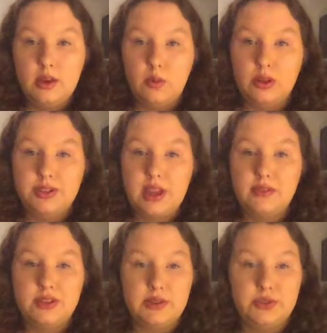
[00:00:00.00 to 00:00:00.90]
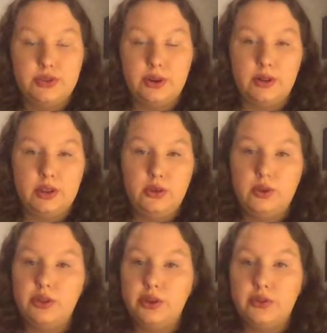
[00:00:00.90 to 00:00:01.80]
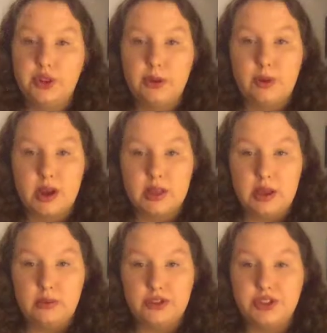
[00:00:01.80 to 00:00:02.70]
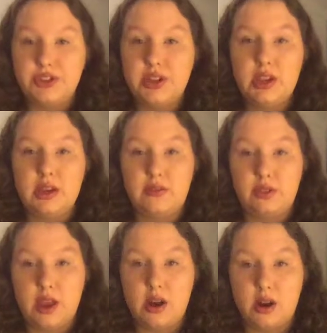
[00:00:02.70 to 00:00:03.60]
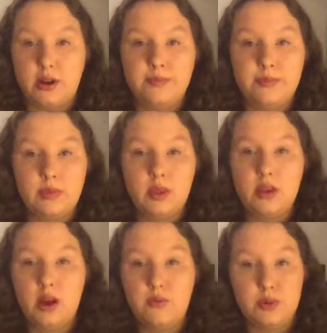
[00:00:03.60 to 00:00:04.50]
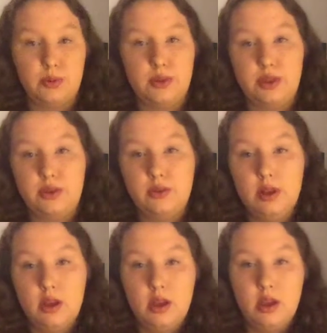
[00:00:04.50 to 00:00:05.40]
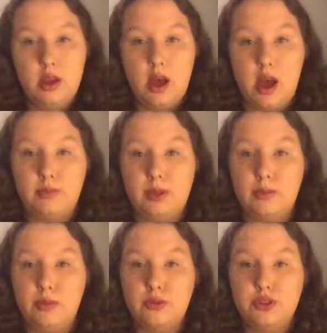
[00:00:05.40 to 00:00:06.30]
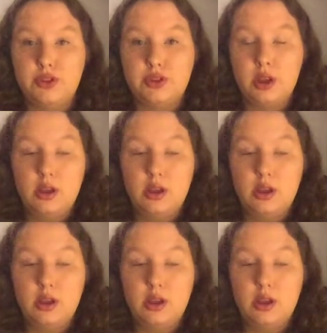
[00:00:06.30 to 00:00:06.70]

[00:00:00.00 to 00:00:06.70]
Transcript: Once they have sniffed you thoroughly, you can look for their body language and see if they are comfortable with you. The most